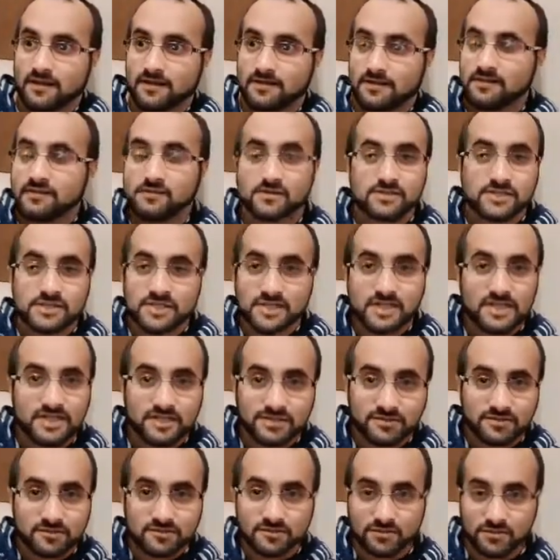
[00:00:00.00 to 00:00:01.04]
New York City
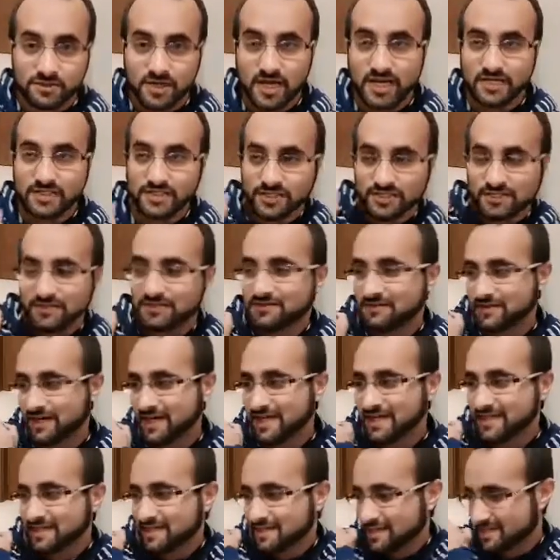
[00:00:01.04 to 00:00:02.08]
is so trashy,
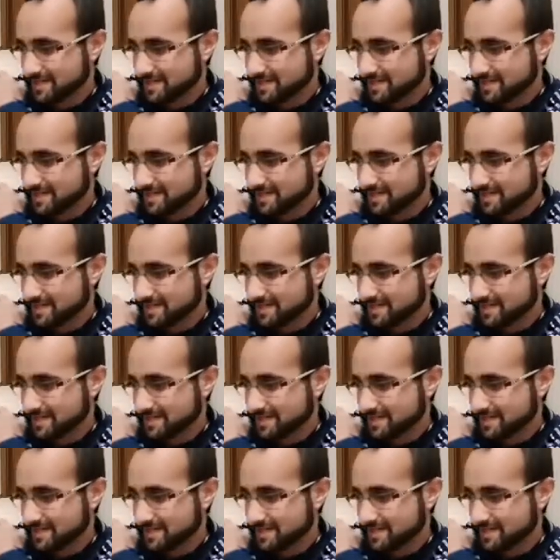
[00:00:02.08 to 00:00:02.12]
right?